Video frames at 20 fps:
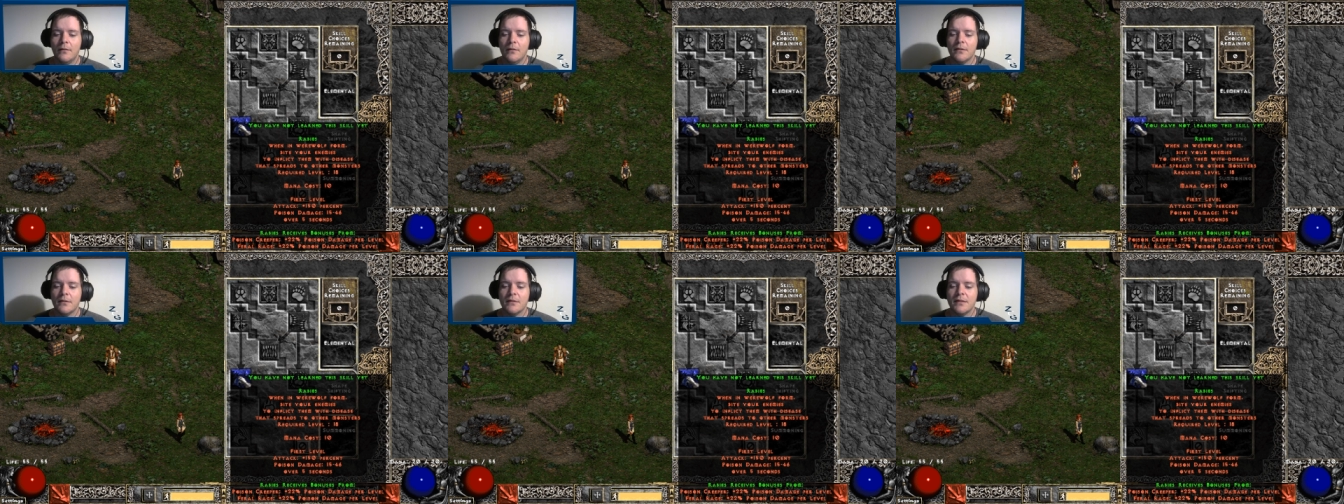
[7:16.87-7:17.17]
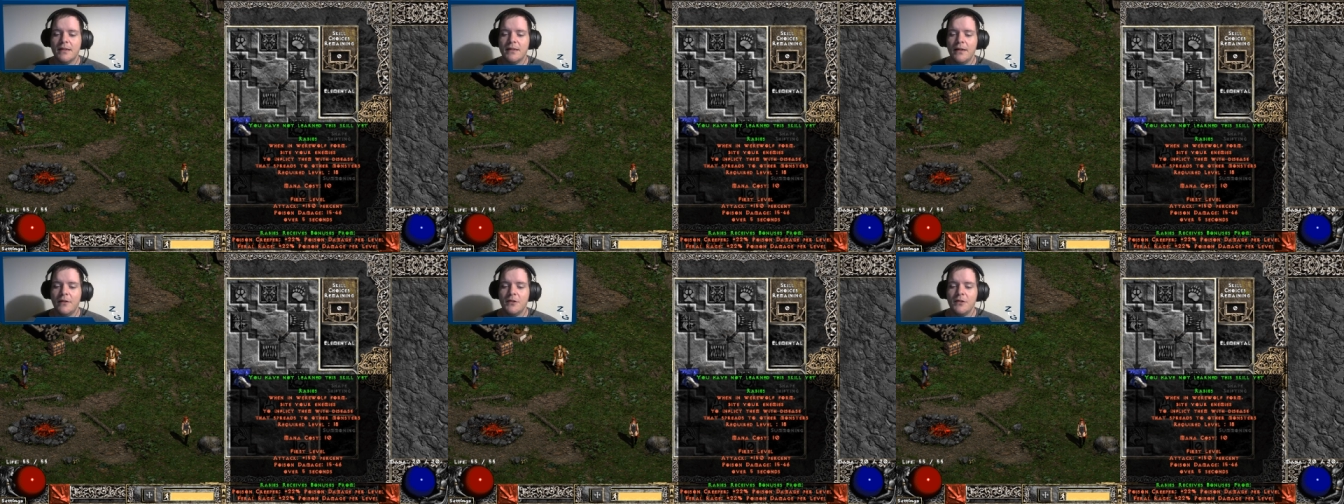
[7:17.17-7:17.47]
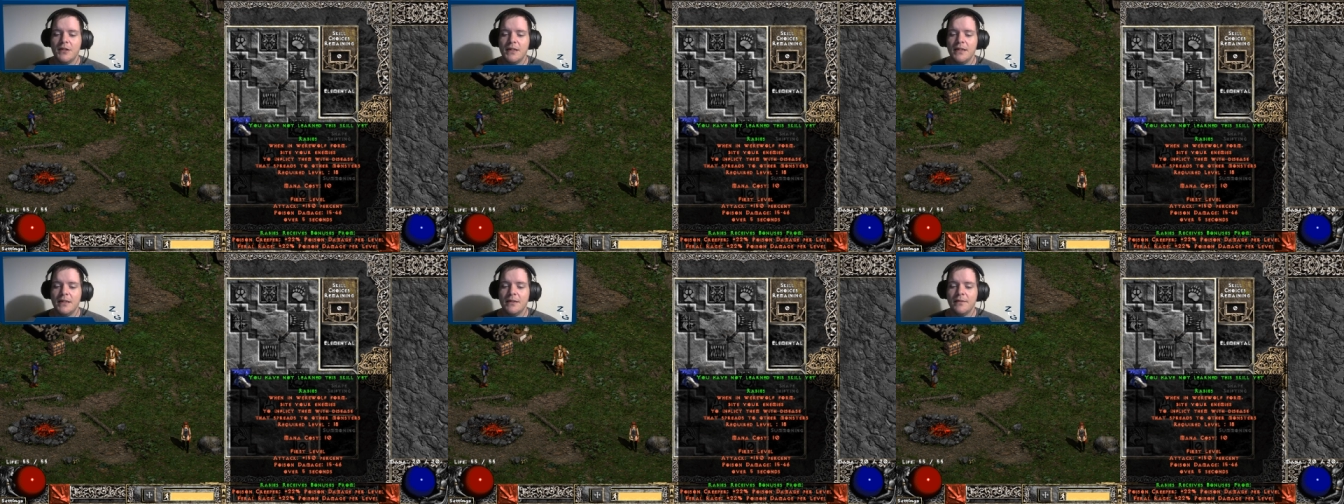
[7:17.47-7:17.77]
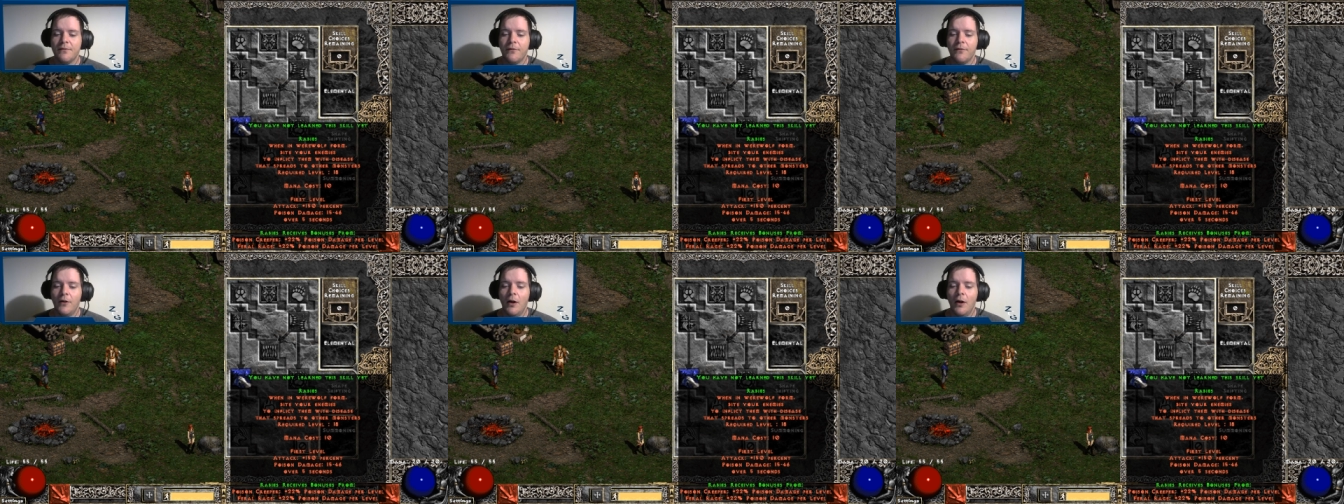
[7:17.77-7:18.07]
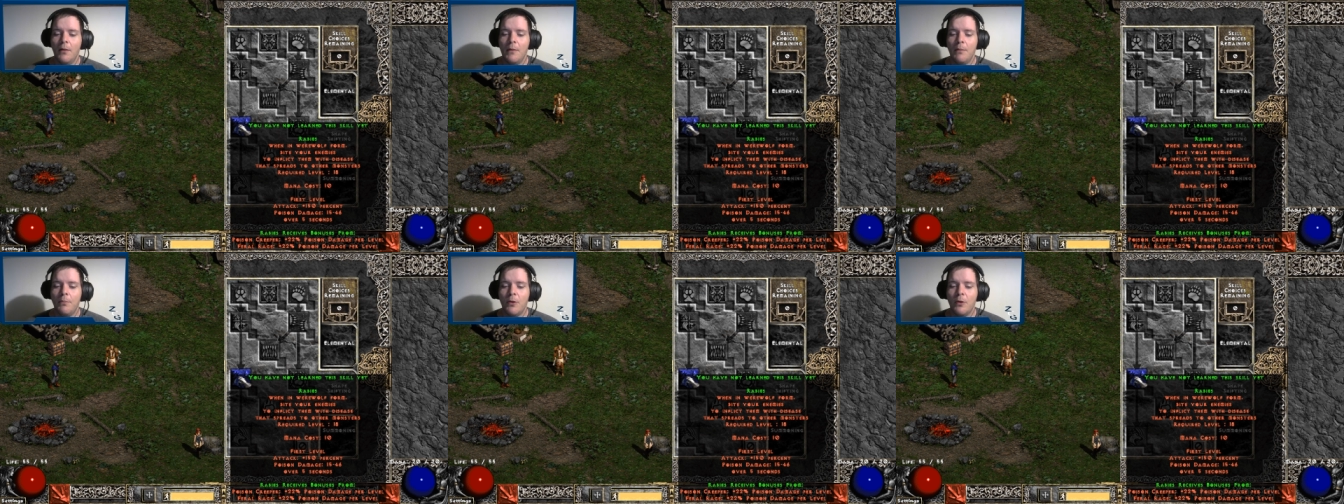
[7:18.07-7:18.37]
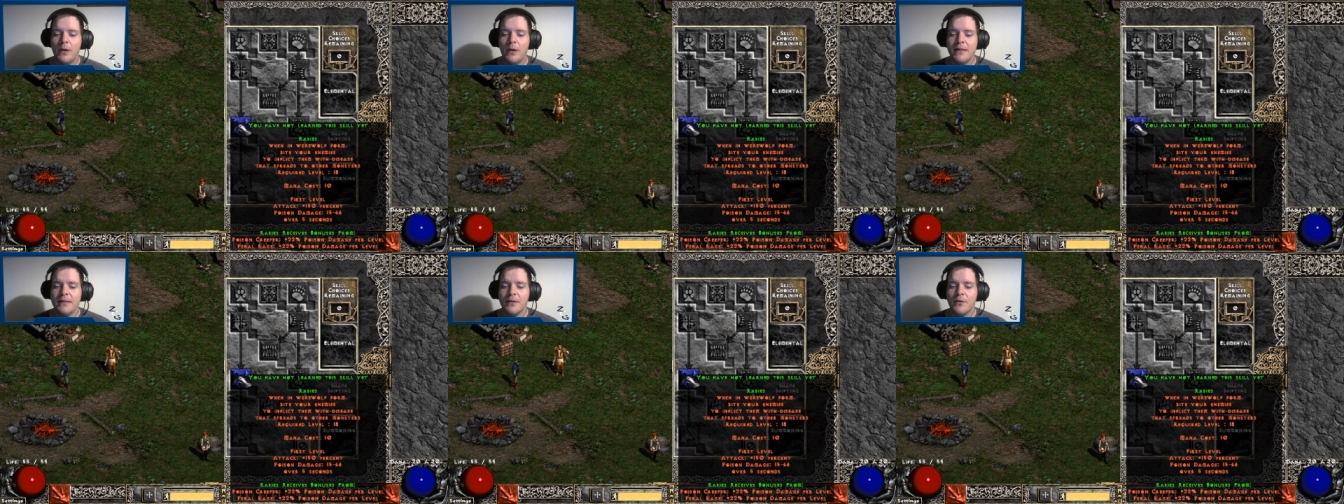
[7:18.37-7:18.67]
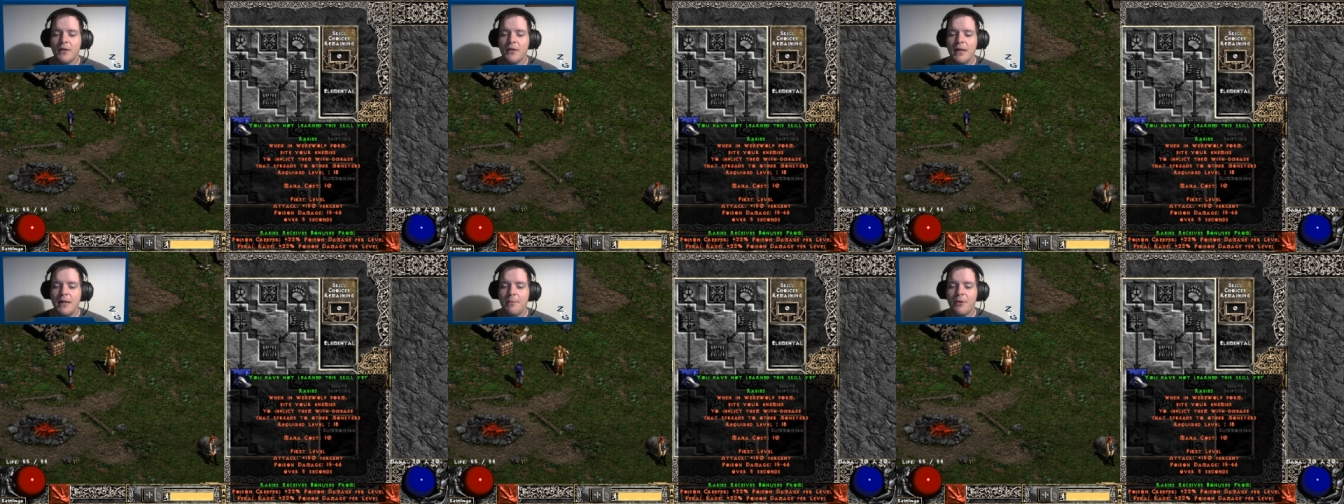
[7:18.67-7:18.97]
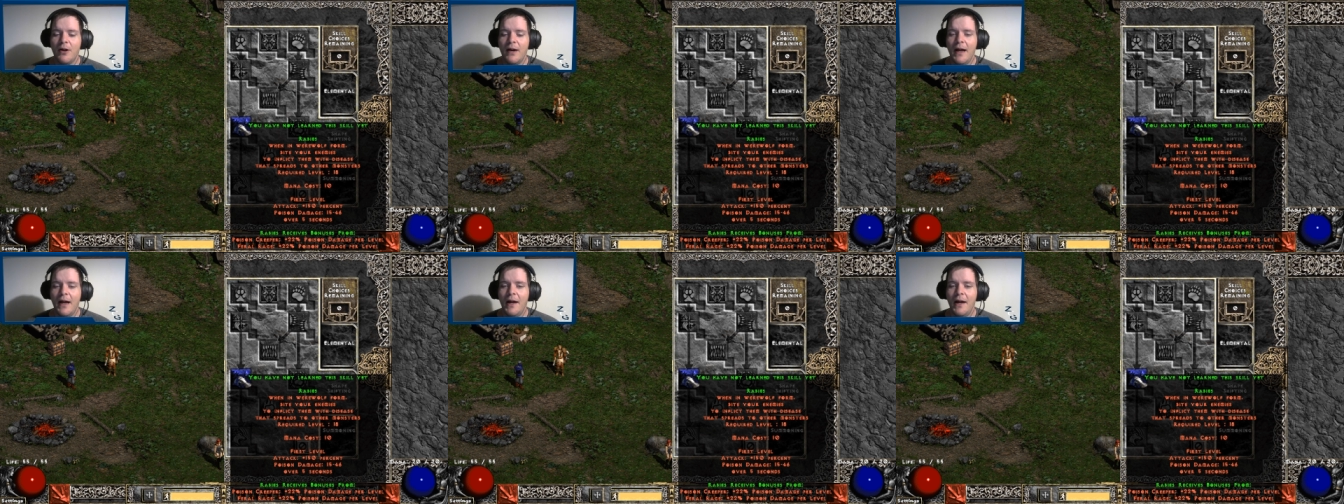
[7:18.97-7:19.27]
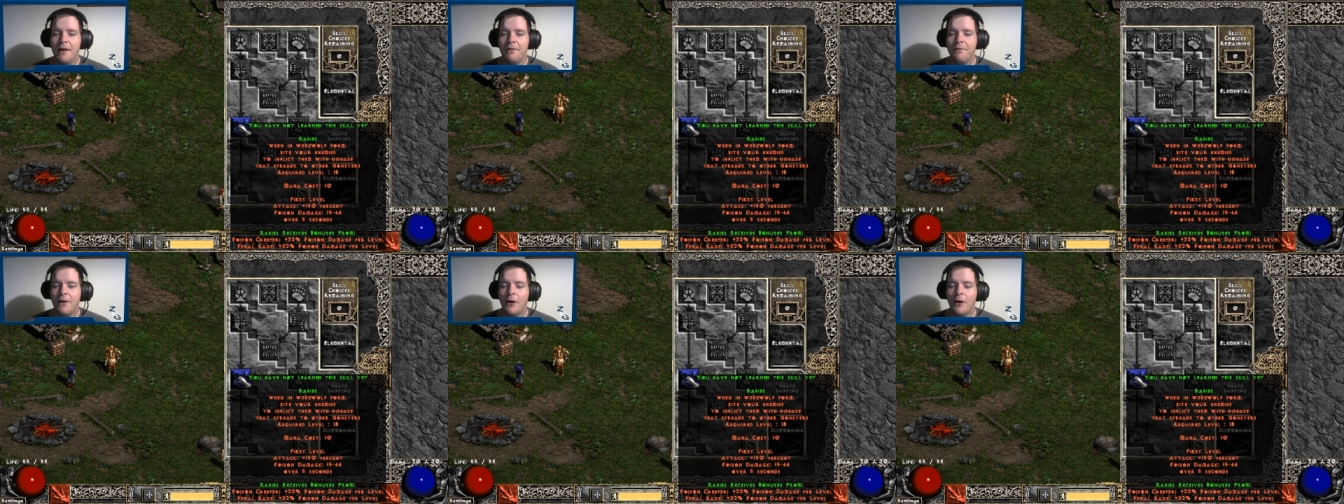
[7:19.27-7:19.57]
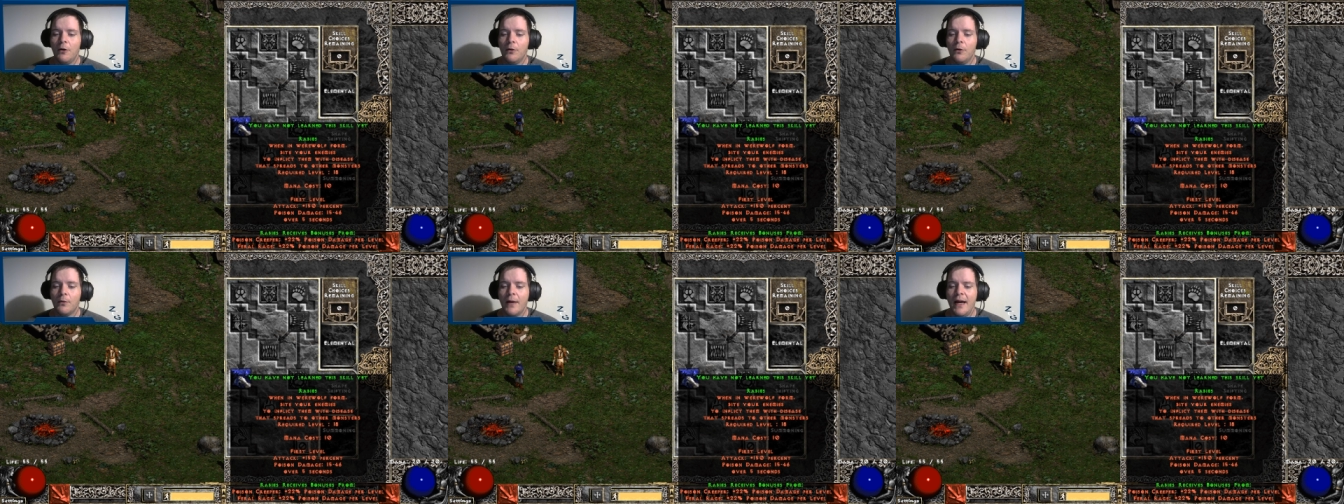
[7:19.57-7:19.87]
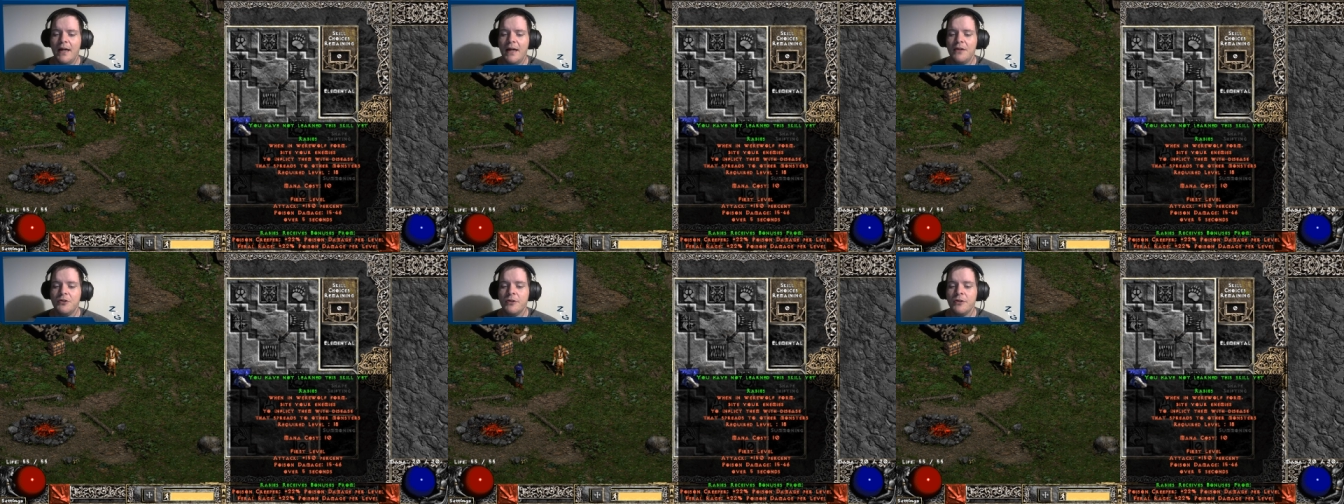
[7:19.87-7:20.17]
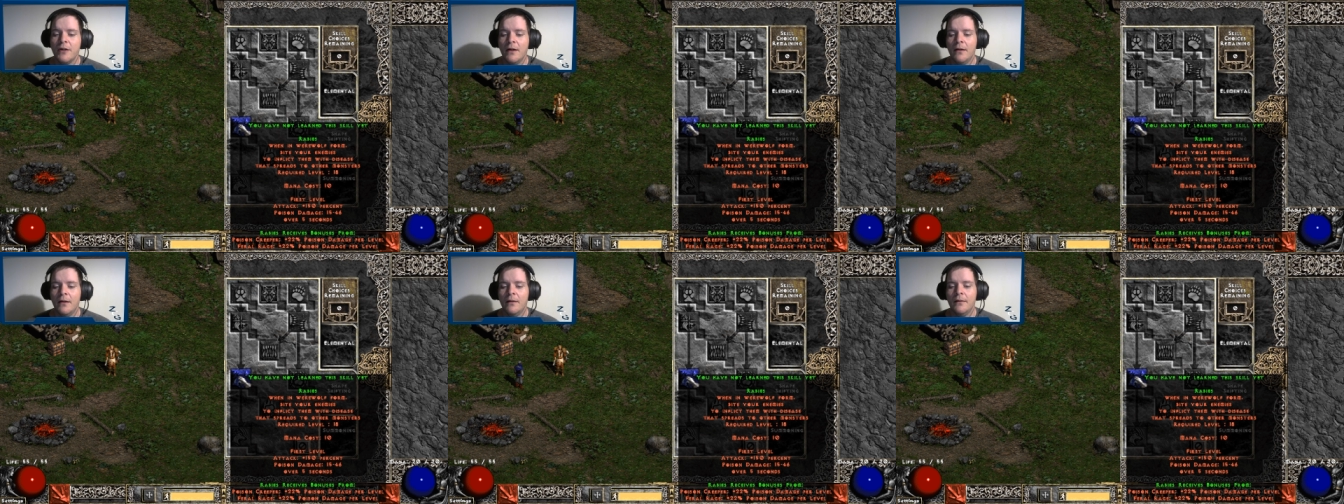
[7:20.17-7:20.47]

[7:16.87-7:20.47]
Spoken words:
synergies from Poison Creeper and Feral Rage.